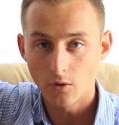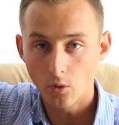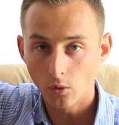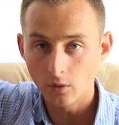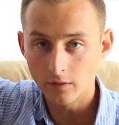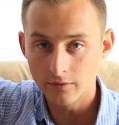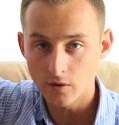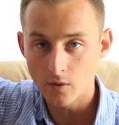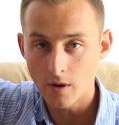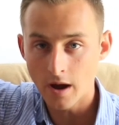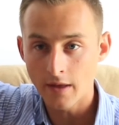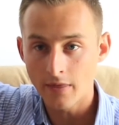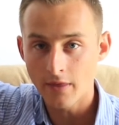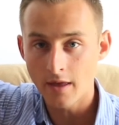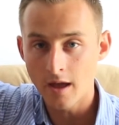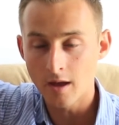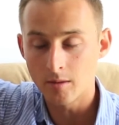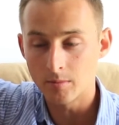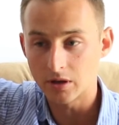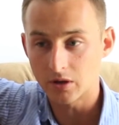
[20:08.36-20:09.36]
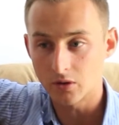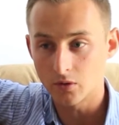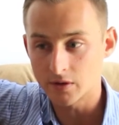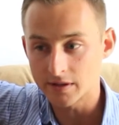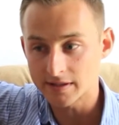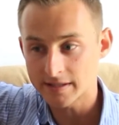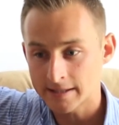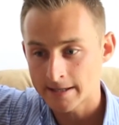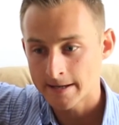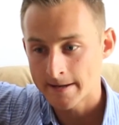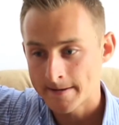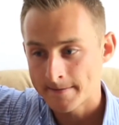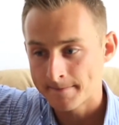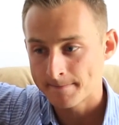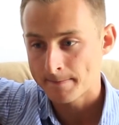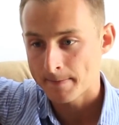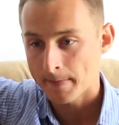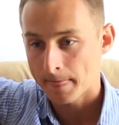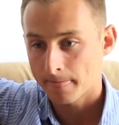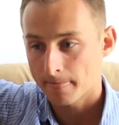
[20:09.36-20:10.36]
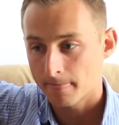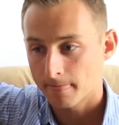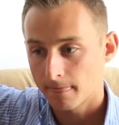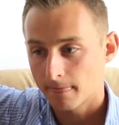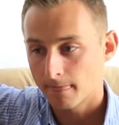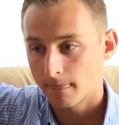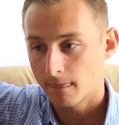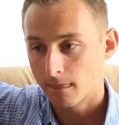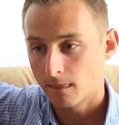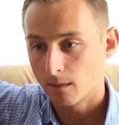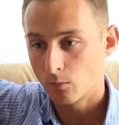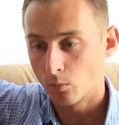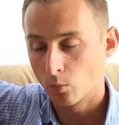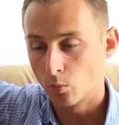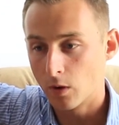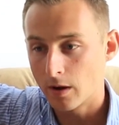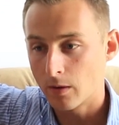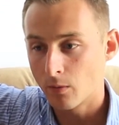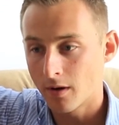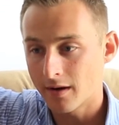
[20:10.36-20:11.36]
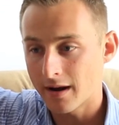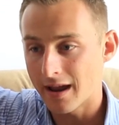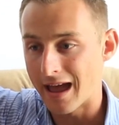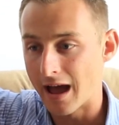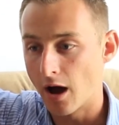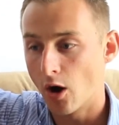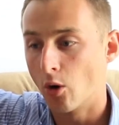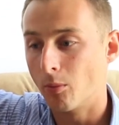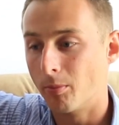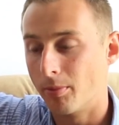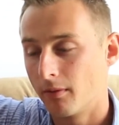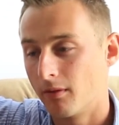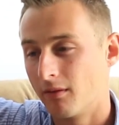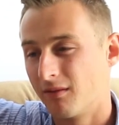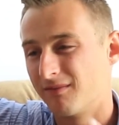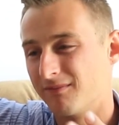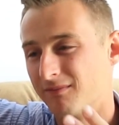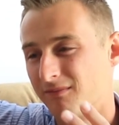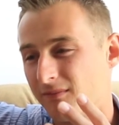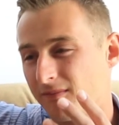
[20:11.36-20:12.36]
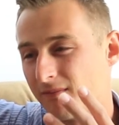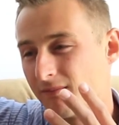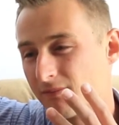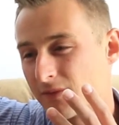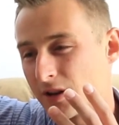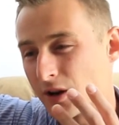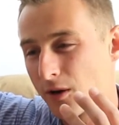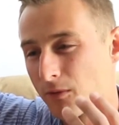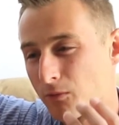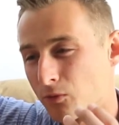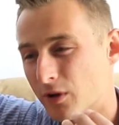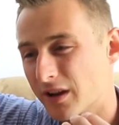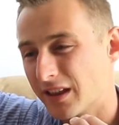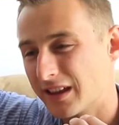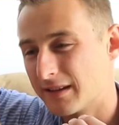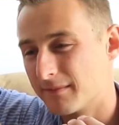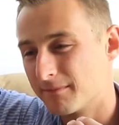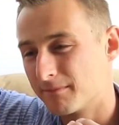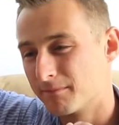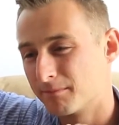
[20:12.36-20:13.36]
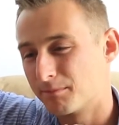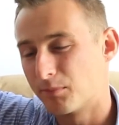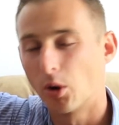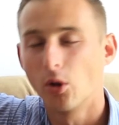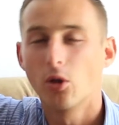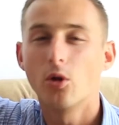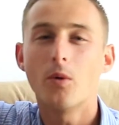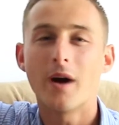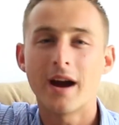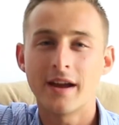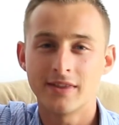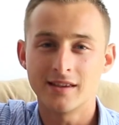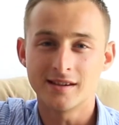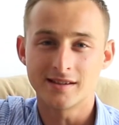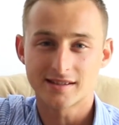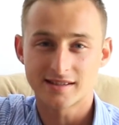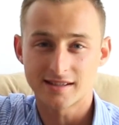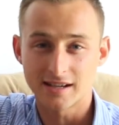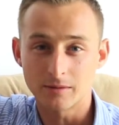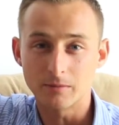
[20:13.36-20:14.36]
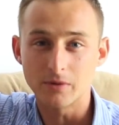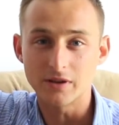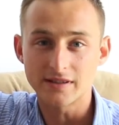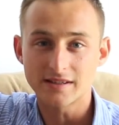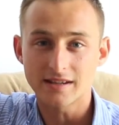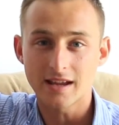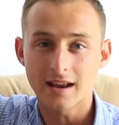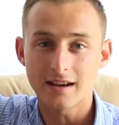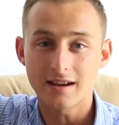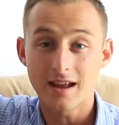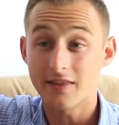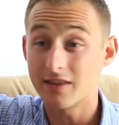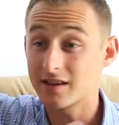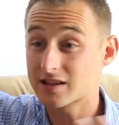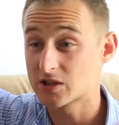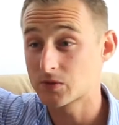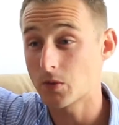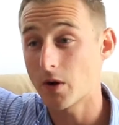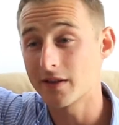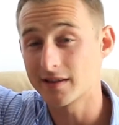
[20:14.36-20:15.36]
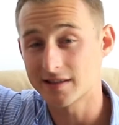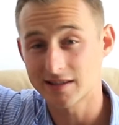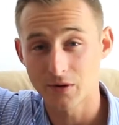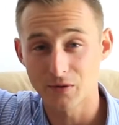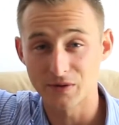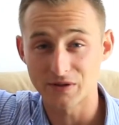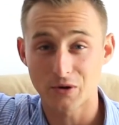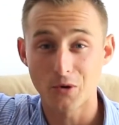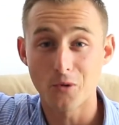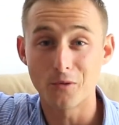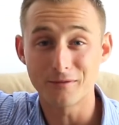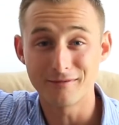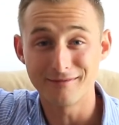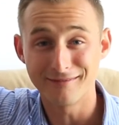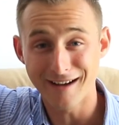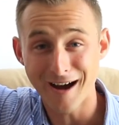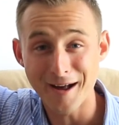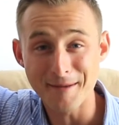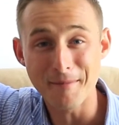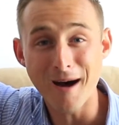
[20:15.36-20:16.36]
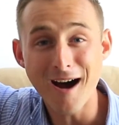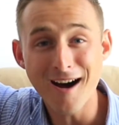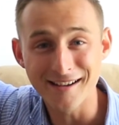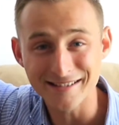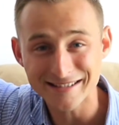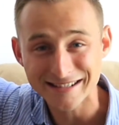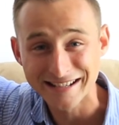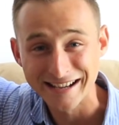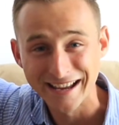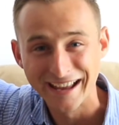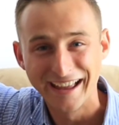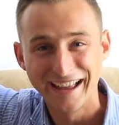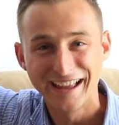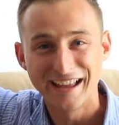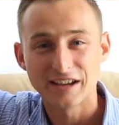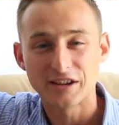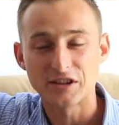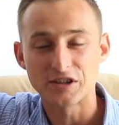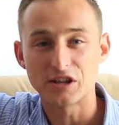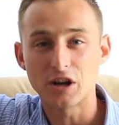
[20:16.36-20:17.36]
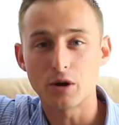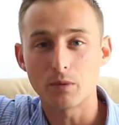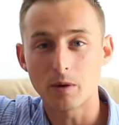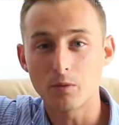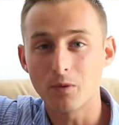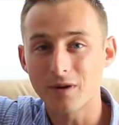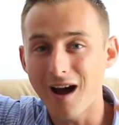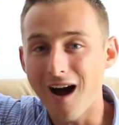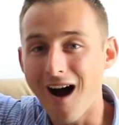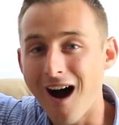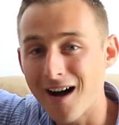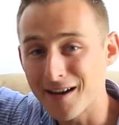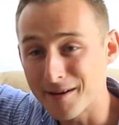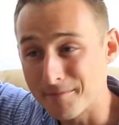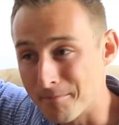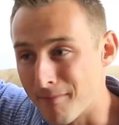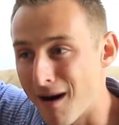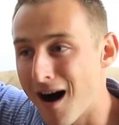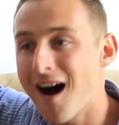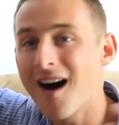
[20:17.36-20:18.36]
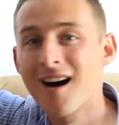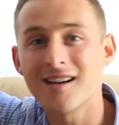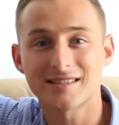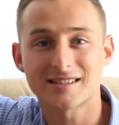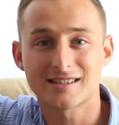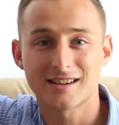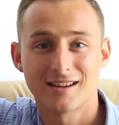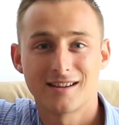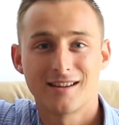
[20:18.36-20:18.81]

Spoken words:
all of you out there, because we want to help, really pull away these stigmas. And this is why the series is called Unmasked. Because, we want to unmask